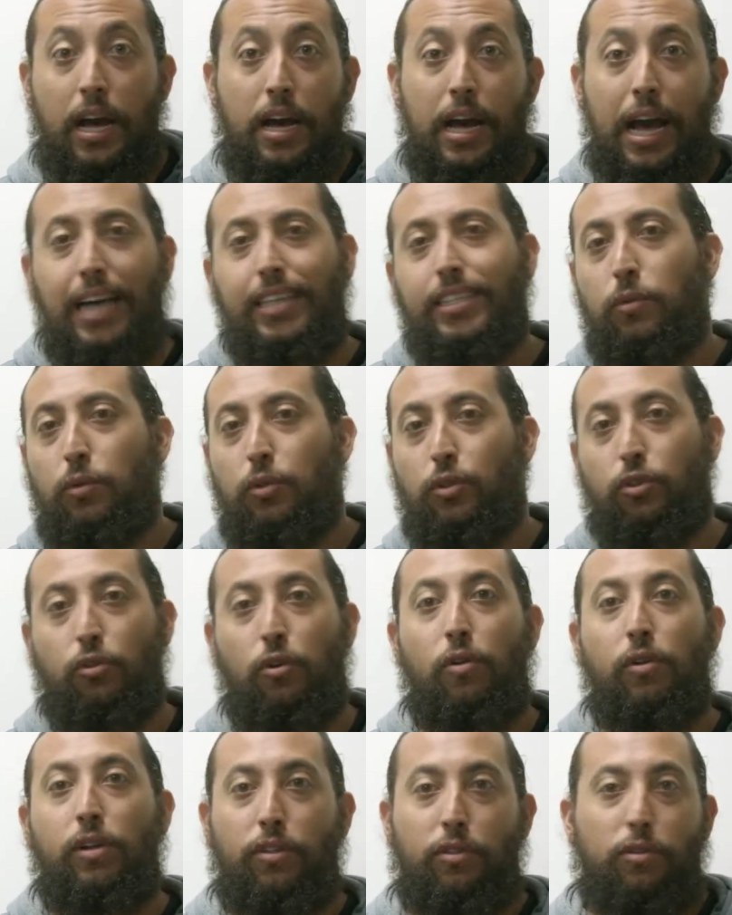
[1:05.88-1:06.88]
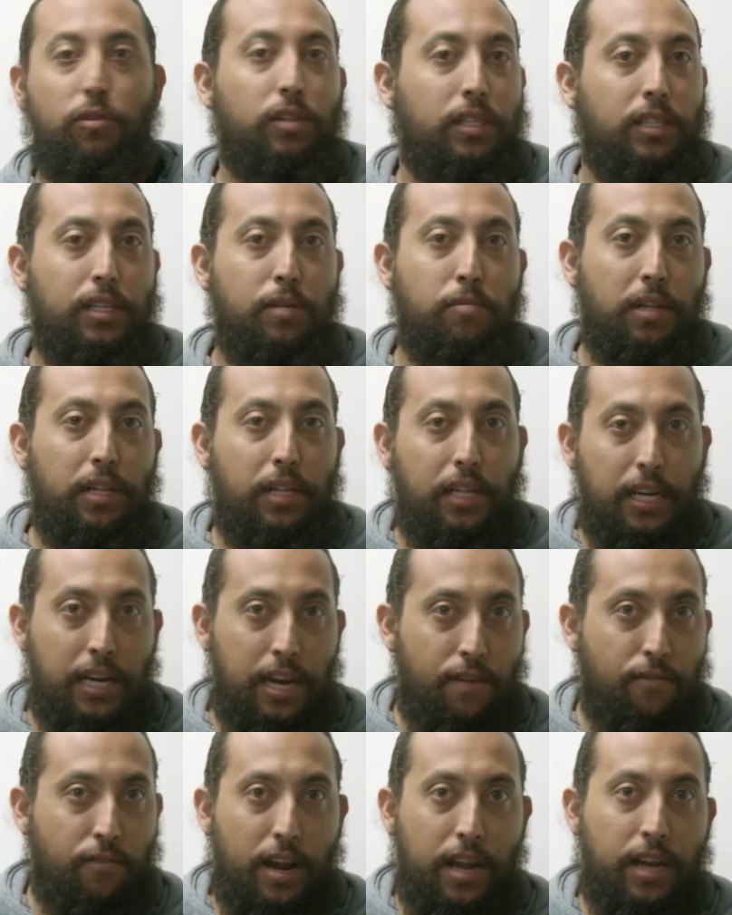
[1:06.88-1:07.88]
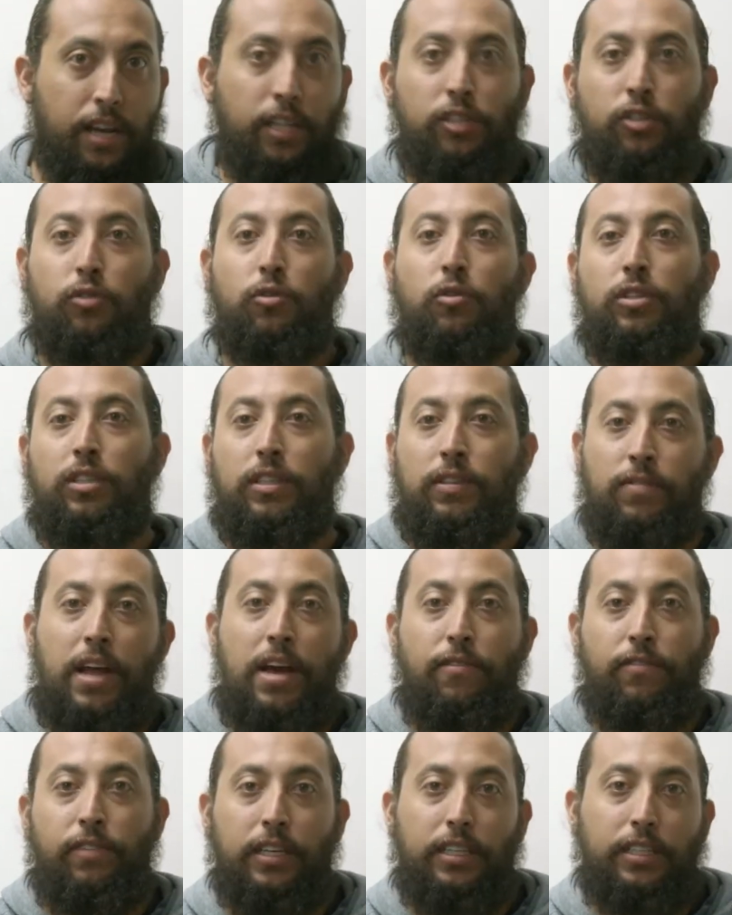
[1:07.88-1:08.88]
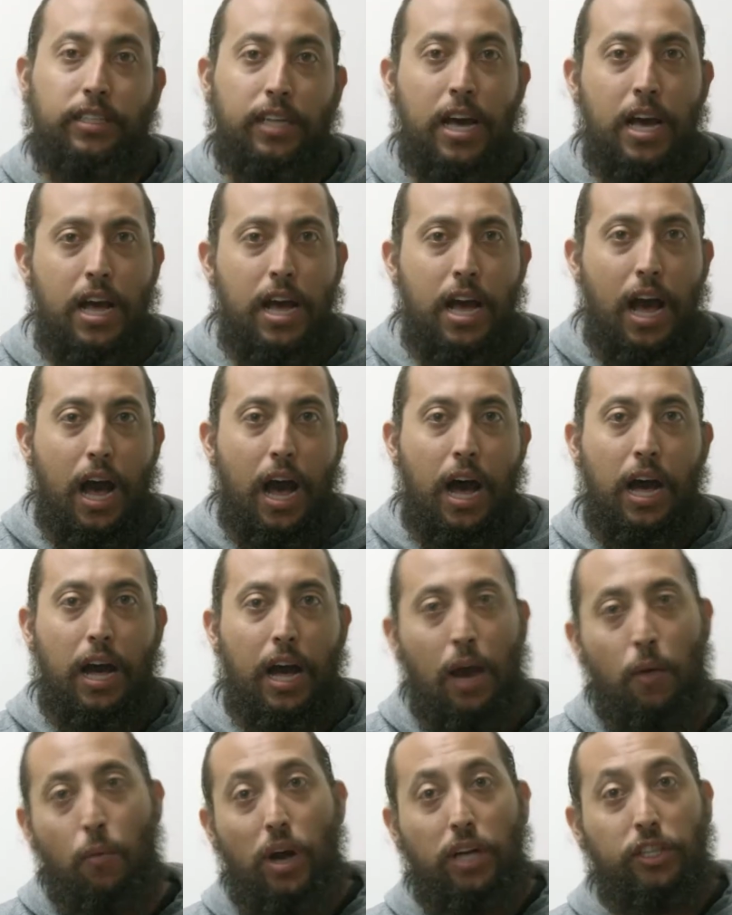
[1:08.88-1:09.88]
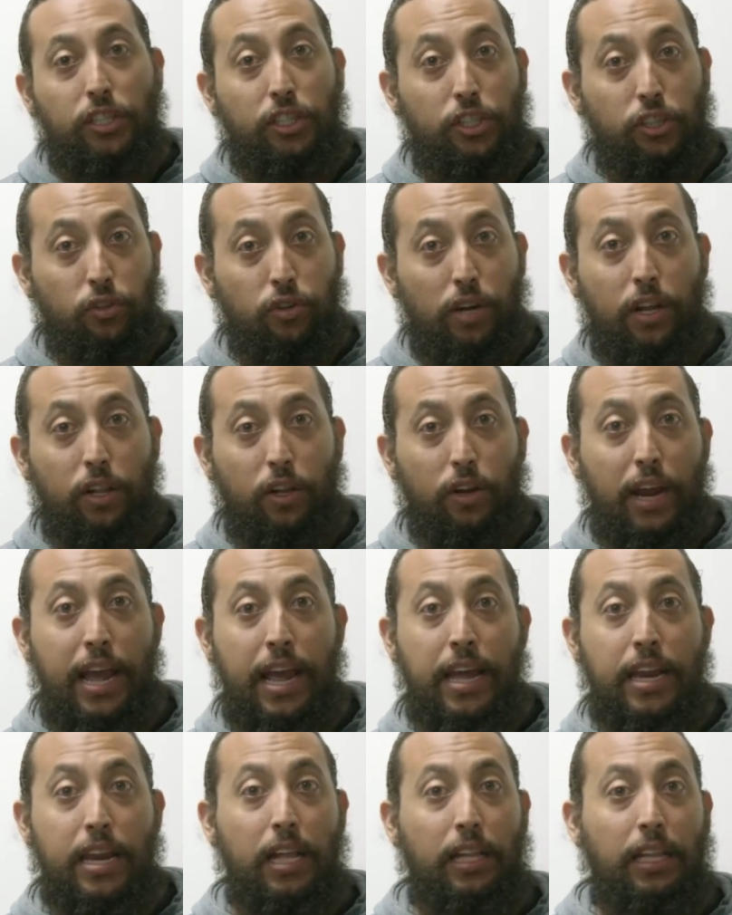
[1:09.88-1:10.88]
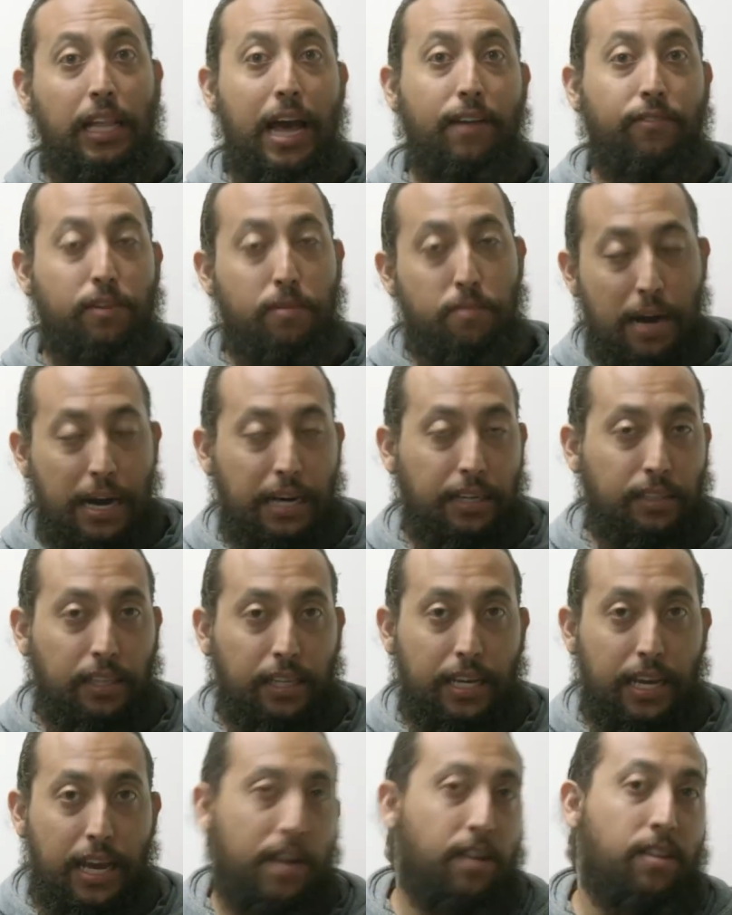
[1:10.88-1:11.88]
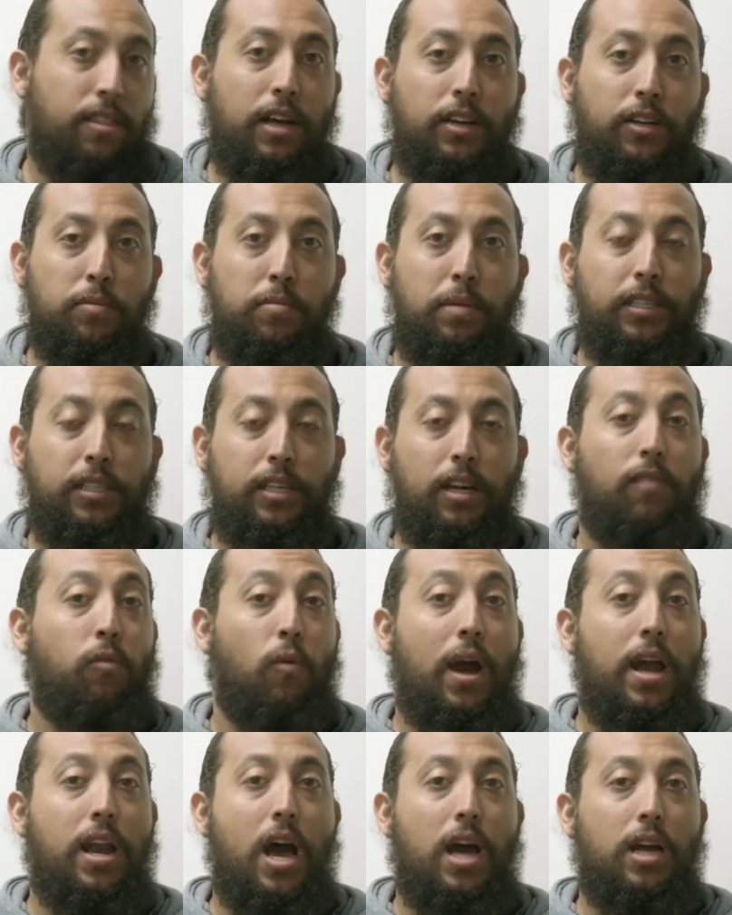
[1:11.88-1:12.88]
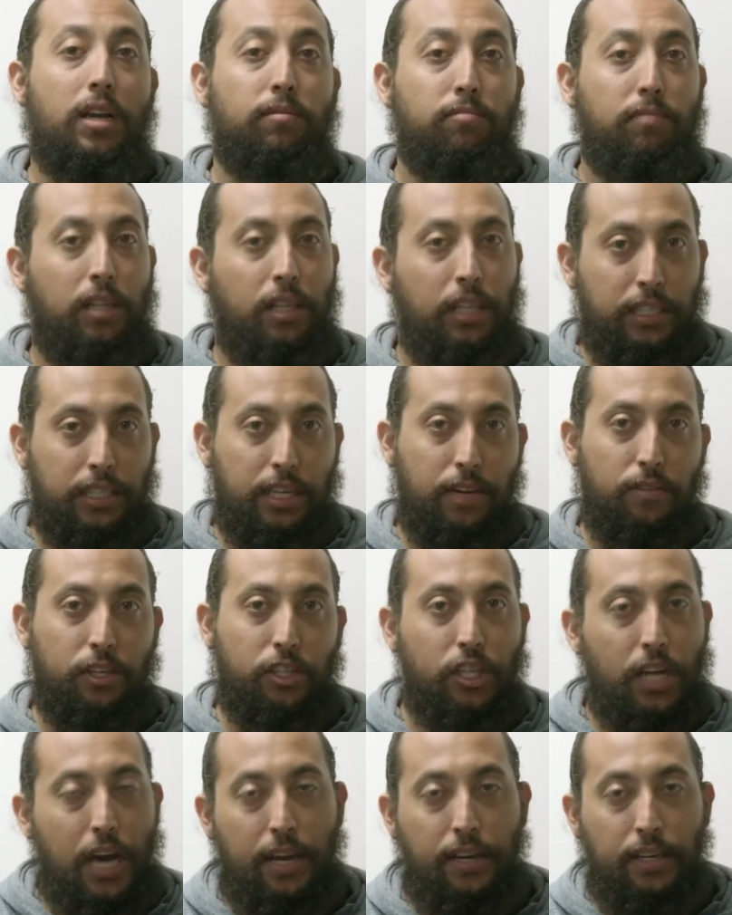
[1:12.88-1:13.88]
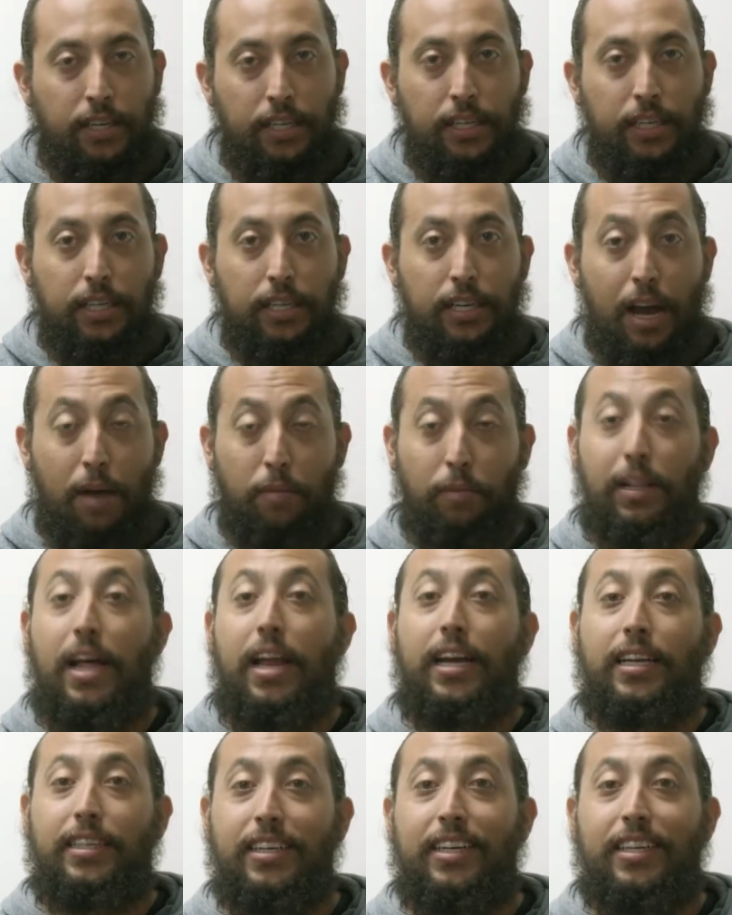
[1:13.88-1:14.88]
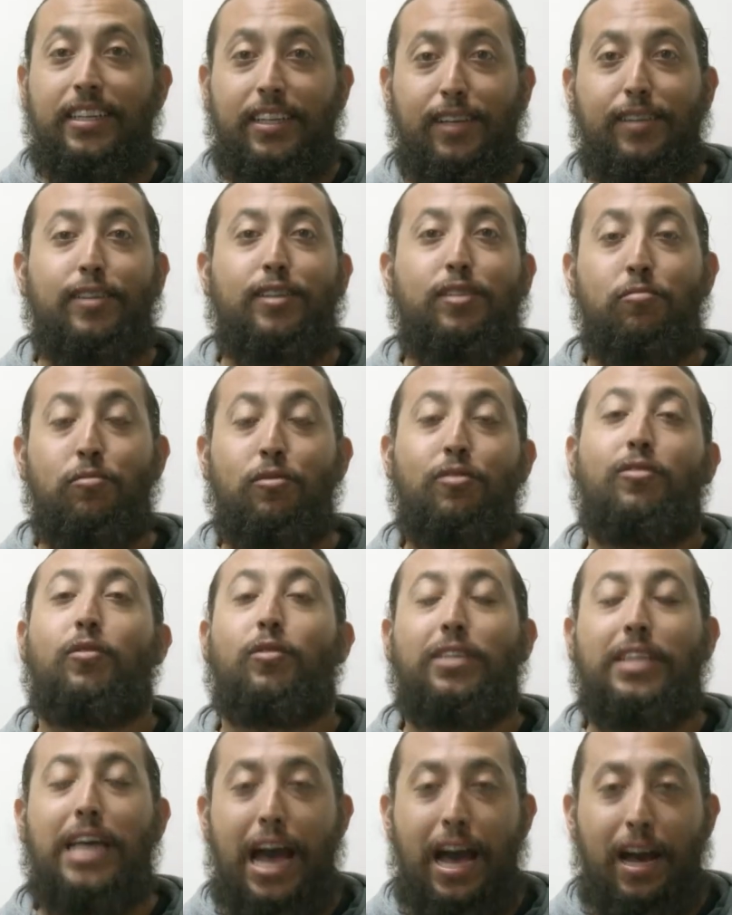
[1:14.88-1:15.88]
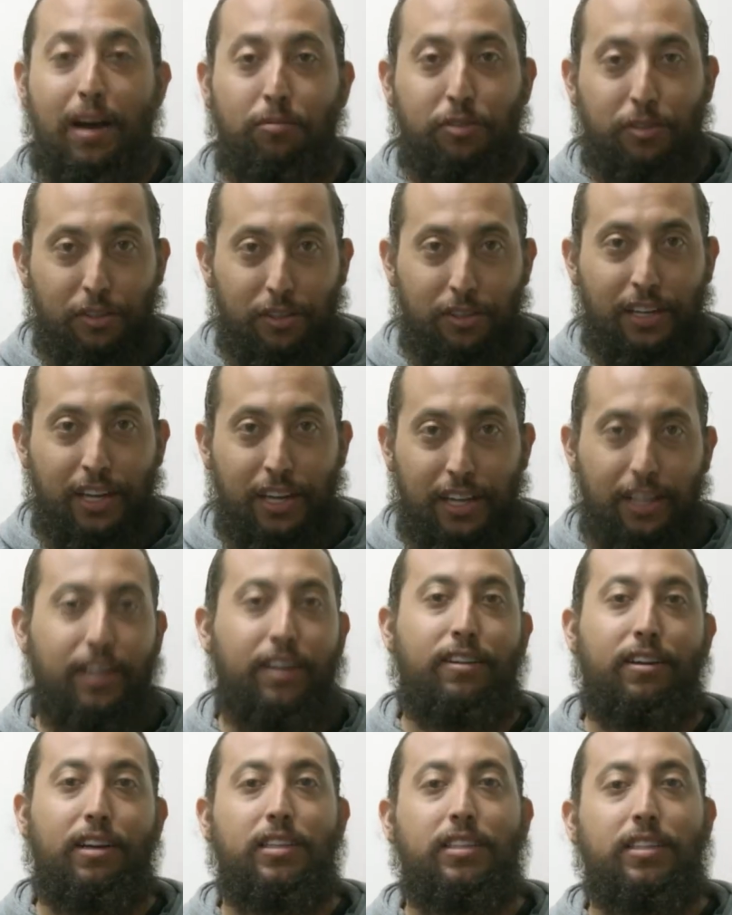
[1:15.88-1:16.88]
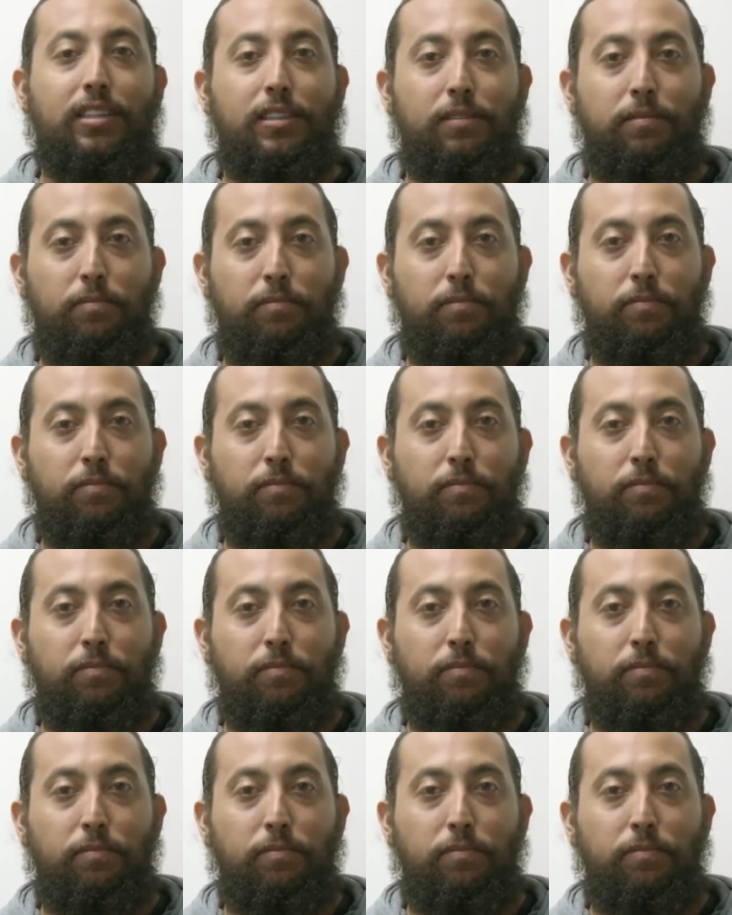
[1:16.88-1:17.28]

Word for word: uh, as I was scrolling through the seemingly never-ending scrolls of Netflix, uh, I watched this trailer and laughed mildly and thought to myself, why not? Let's give it a shot. I'm glad I did because this movie was absolutely hilarious.